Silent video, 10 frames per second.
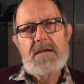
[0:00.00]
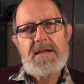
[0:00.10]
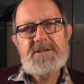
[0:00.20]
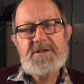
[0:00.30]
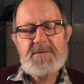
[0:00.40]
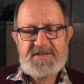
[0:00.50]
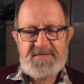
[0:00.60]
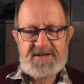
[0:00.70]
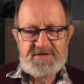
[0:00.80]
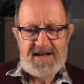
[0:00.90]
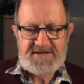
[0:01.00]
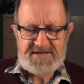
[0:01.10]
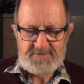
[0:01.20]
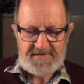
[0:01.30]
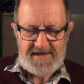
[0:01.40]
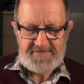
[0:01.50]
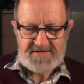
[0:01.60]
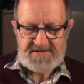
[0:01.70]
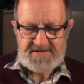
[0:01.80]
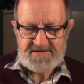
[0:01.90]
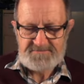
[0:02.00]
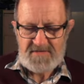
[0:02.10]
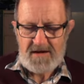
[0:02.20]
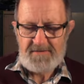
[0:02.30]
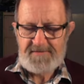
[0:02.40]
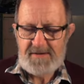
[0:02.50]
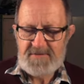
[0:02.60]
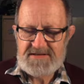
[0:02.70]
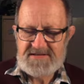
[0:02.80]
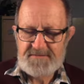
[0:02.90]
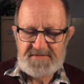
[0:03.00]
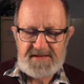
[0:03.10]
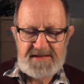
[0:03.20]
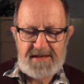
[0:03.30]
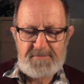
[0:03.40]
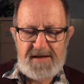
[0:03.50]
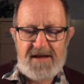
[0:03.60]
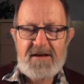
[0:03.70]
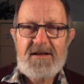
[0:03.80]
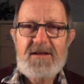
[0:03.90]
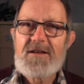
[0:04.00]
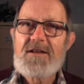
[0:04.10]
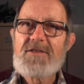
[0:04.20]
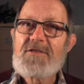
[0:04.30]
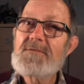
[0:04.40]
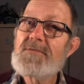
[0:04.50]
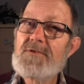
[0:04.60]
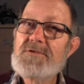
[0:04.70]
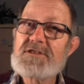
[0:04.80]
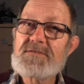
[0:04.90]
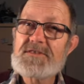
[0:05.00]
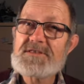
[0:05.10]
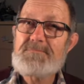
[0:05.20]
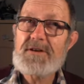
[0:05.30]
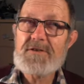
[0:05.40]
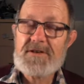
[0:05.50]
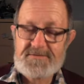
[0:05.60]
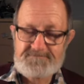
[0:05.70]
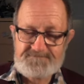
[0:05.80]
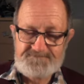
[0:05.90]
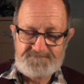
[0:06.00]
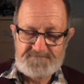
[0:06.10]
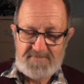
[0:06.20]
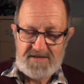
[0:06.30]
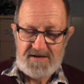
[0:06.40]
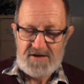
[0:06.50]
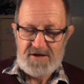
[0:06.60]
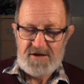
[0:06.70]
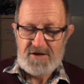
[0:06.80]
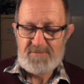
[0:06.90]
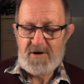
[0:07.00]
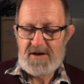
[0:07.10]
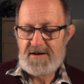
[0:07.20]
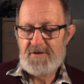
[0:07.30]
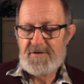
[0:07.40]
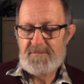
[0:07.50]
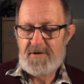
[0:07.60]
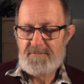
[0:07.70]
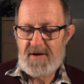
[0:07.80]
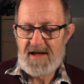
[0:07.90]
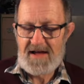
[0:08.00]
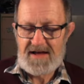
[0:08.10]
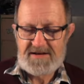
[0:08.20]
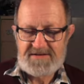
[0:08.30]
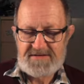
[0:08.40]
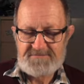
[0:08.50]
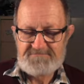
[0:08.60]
In terms of interacting with others, I found myself thinking about the fruits of the Spirit. You might know them off by heart.